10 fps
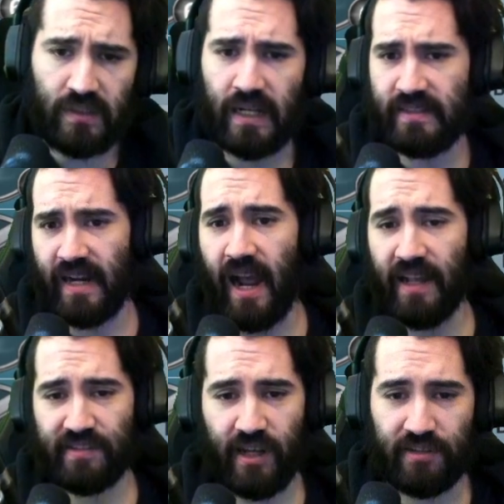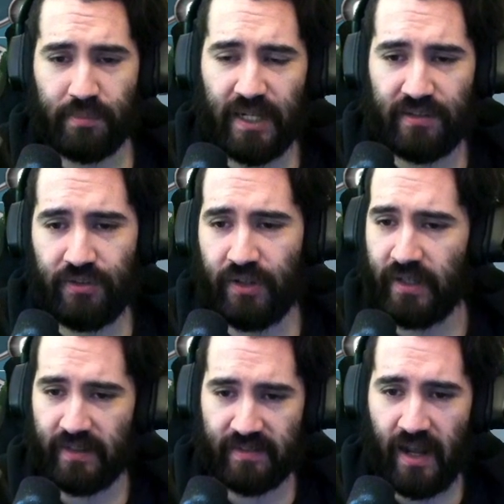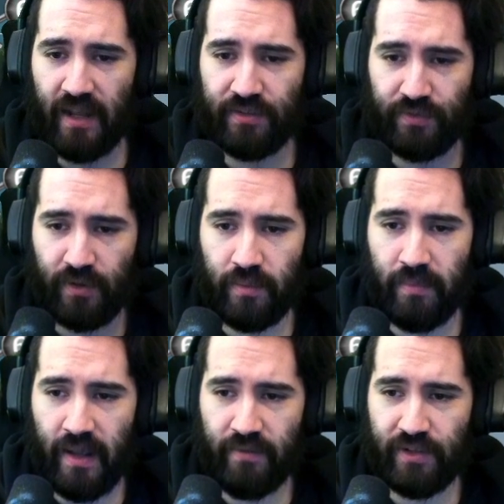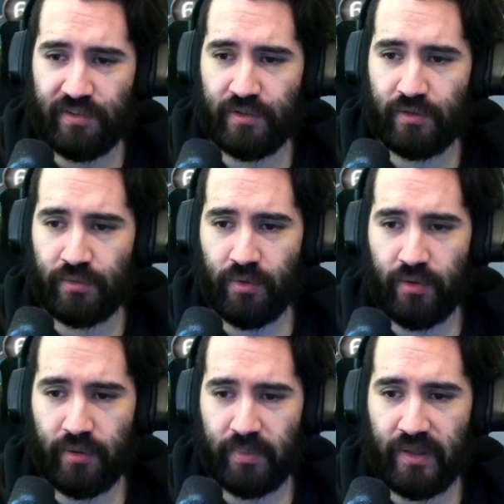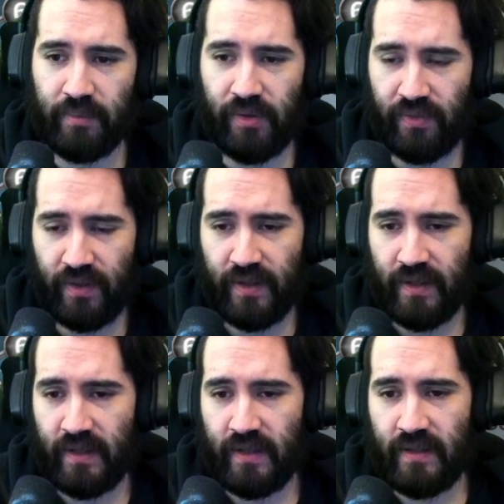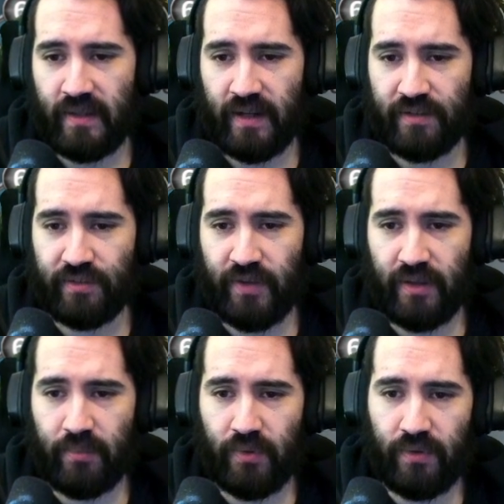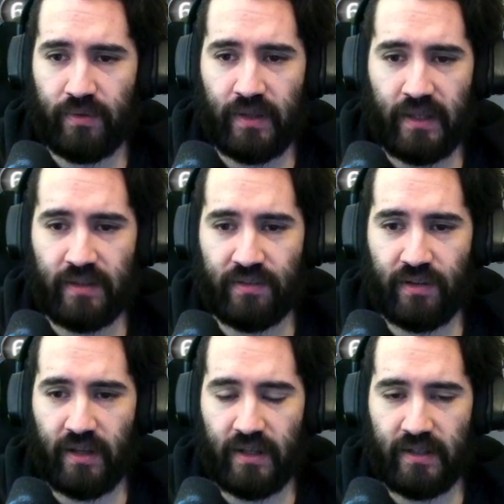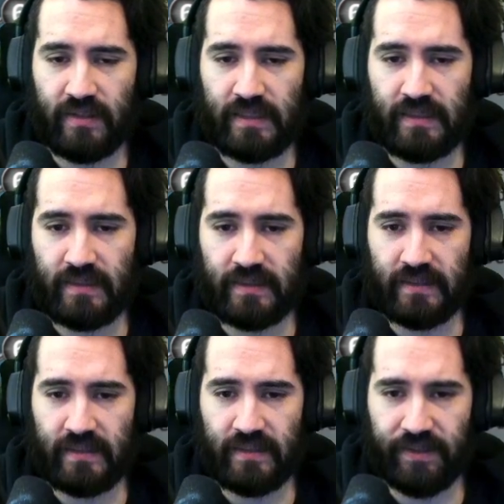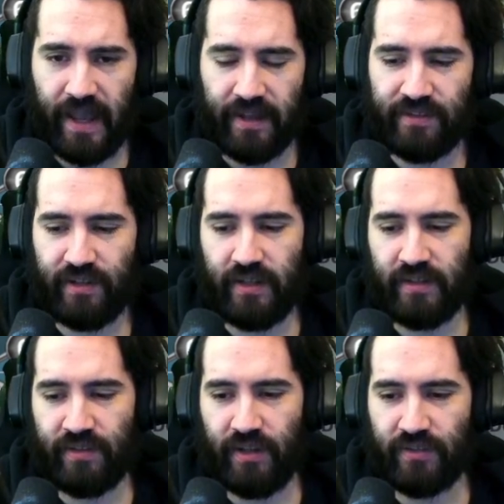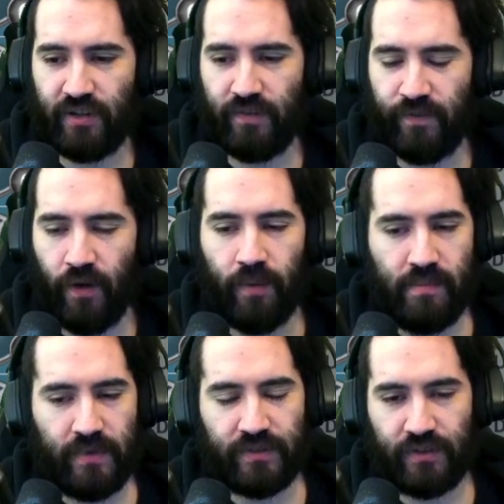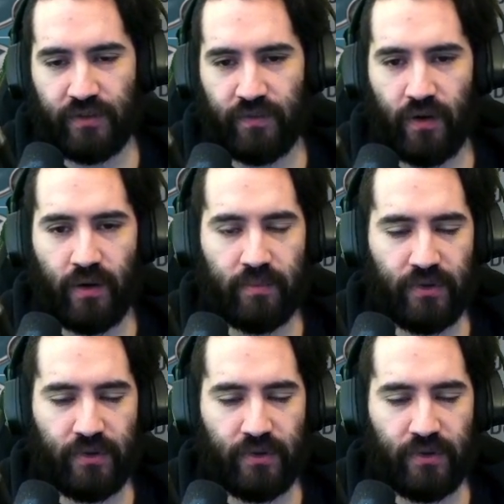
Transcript: Dyes, cosmetics, you can get dyes from every single heroic behemoth that is available. It's yeah, it's a good farm. It's a good farm.